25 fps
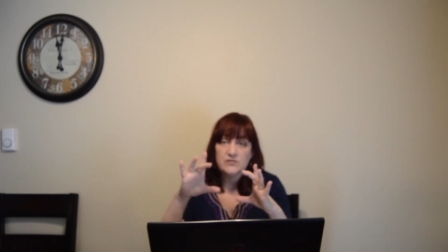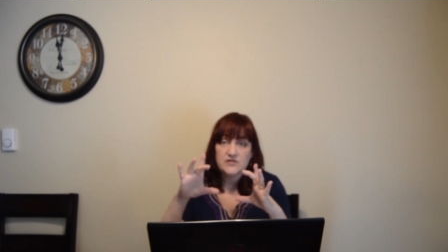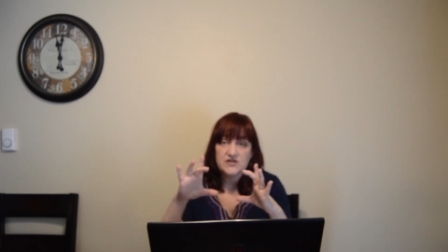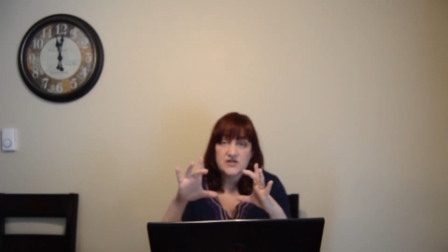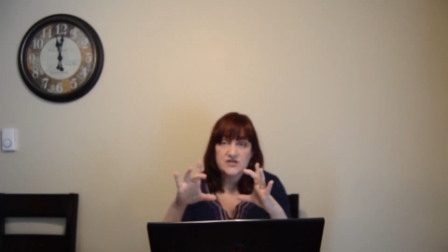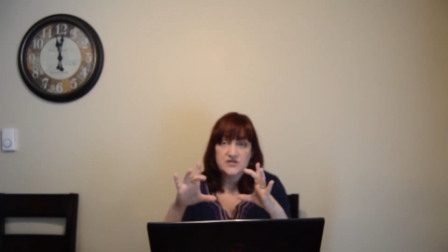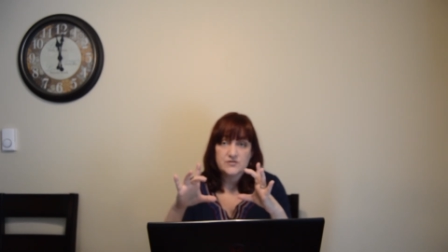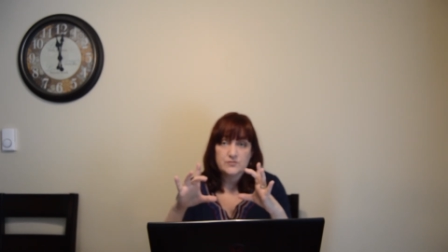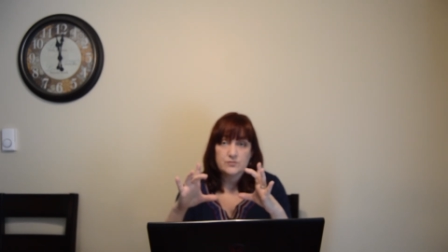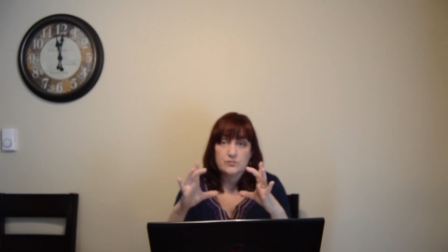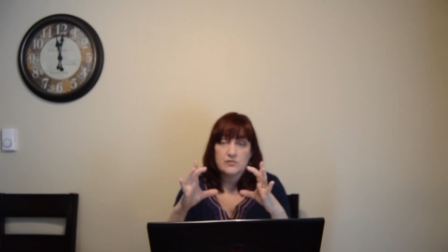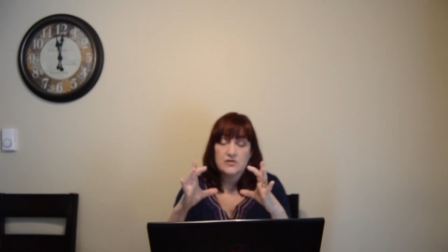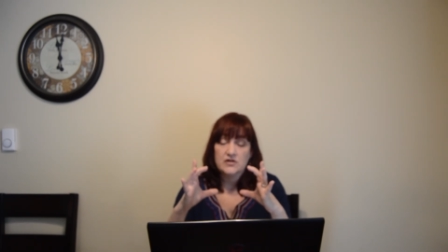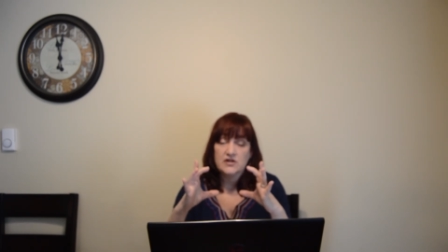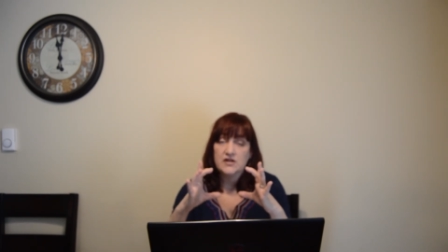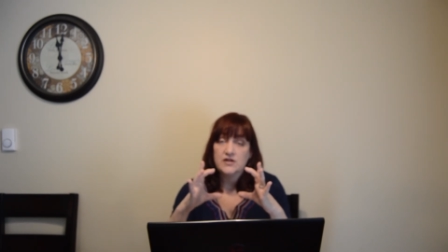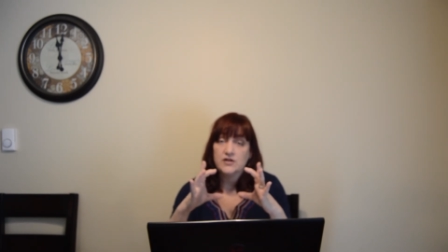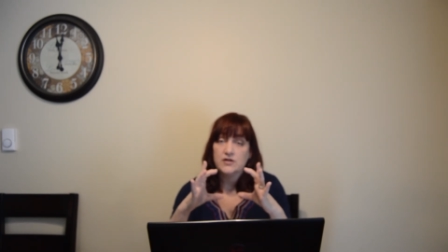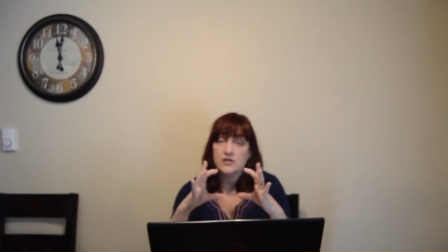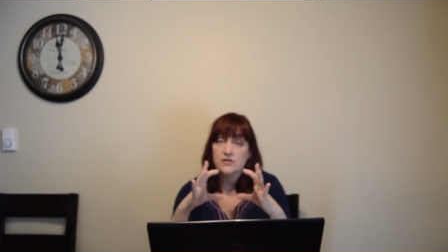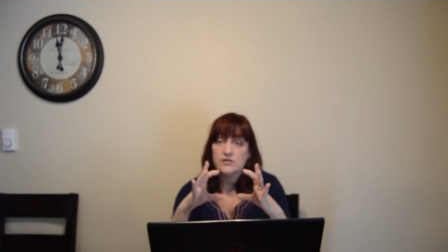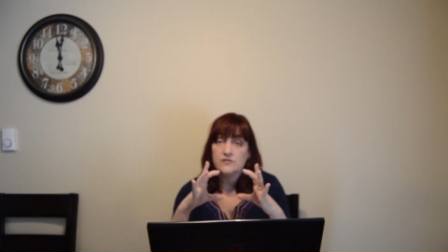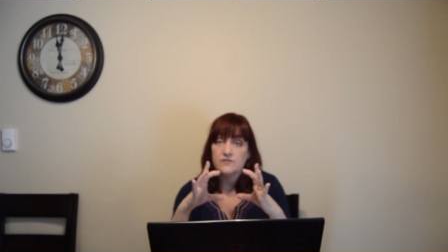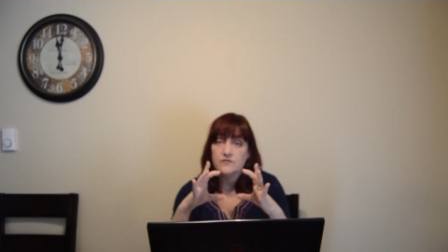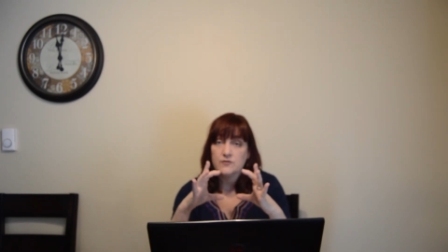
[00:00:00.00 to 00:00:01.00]
which is really
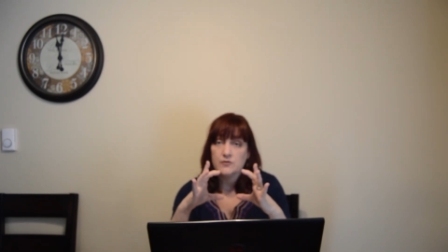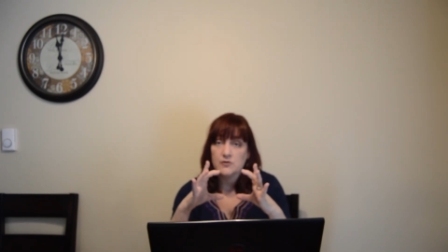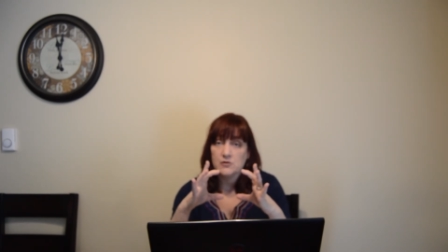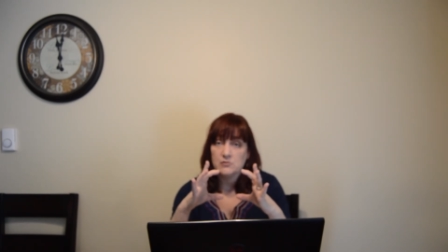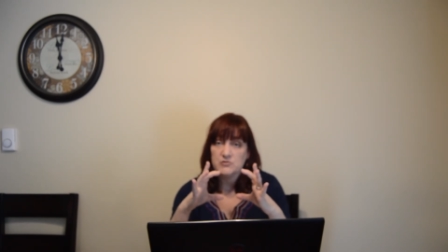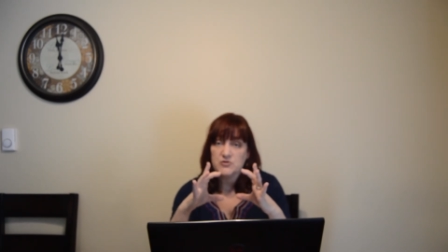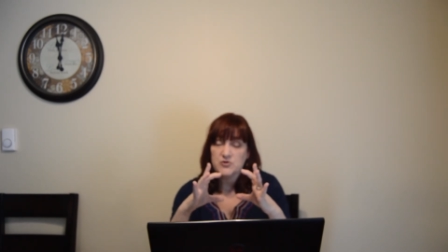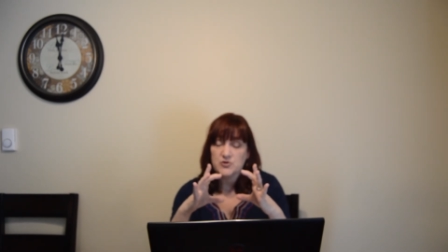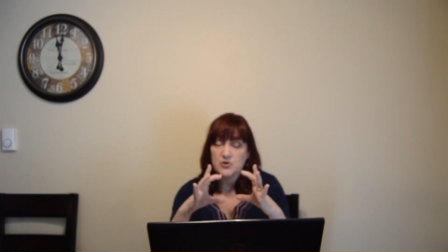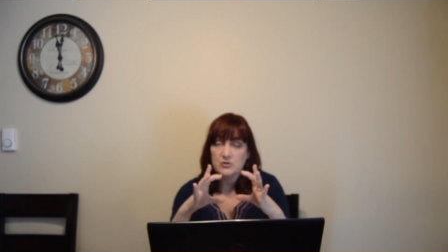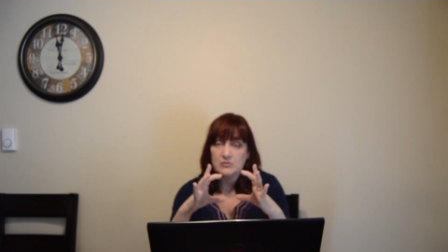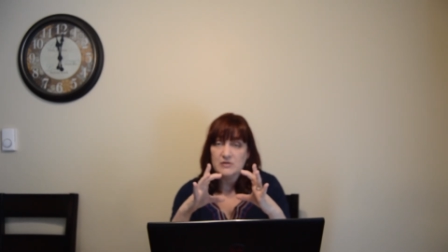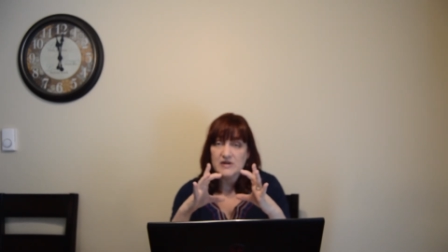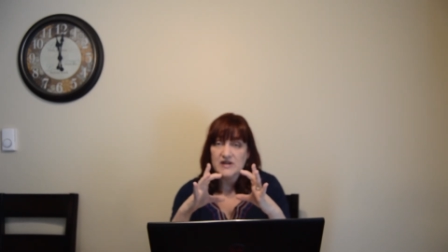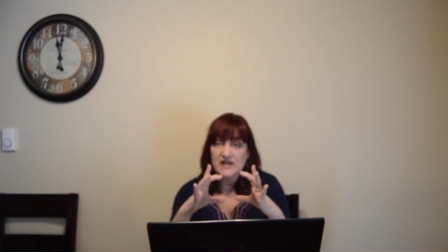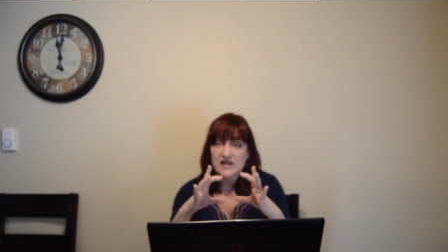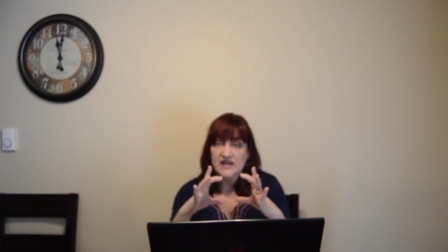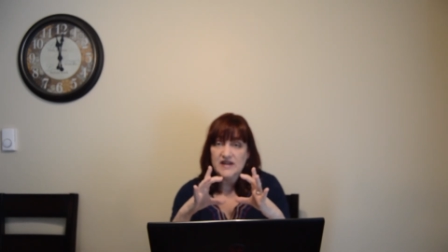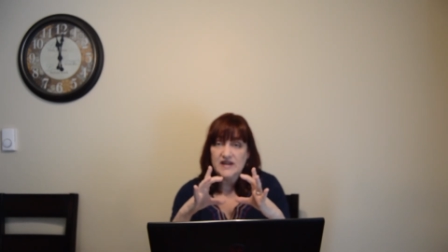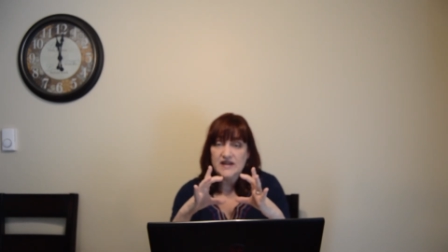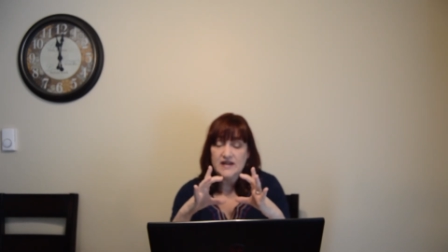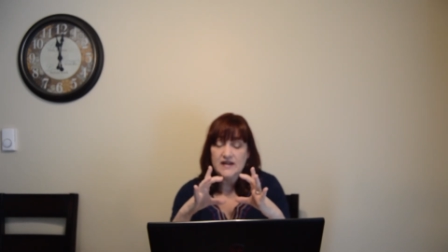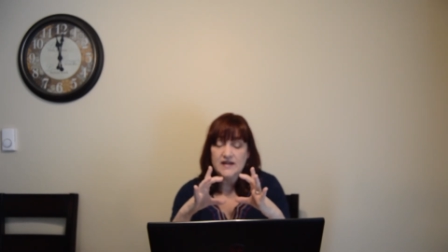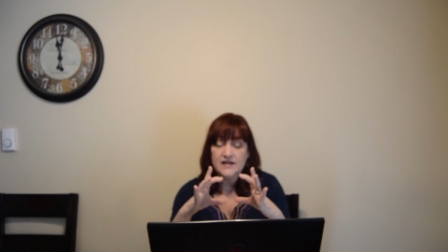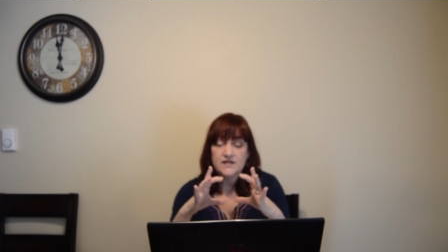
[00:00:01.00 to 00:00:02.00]
good for absorbing
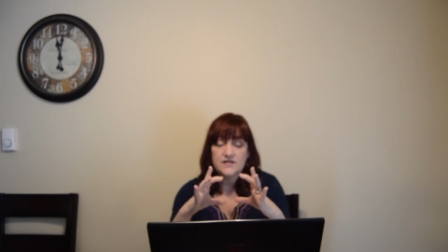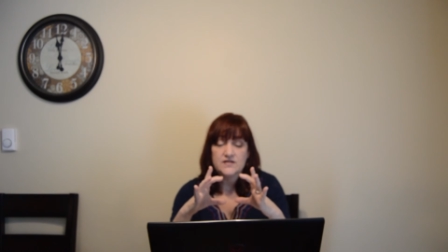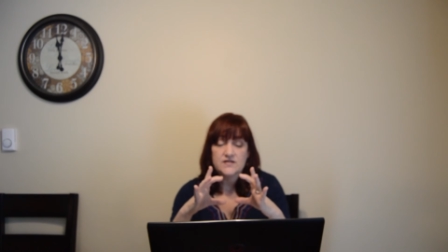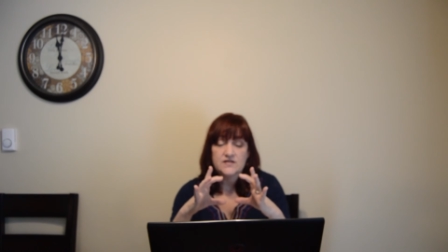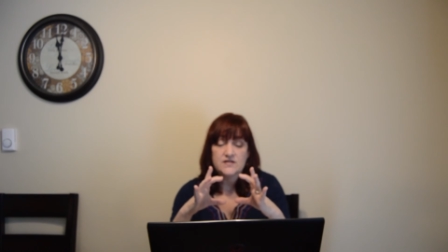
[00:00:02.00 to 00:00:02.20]
heat,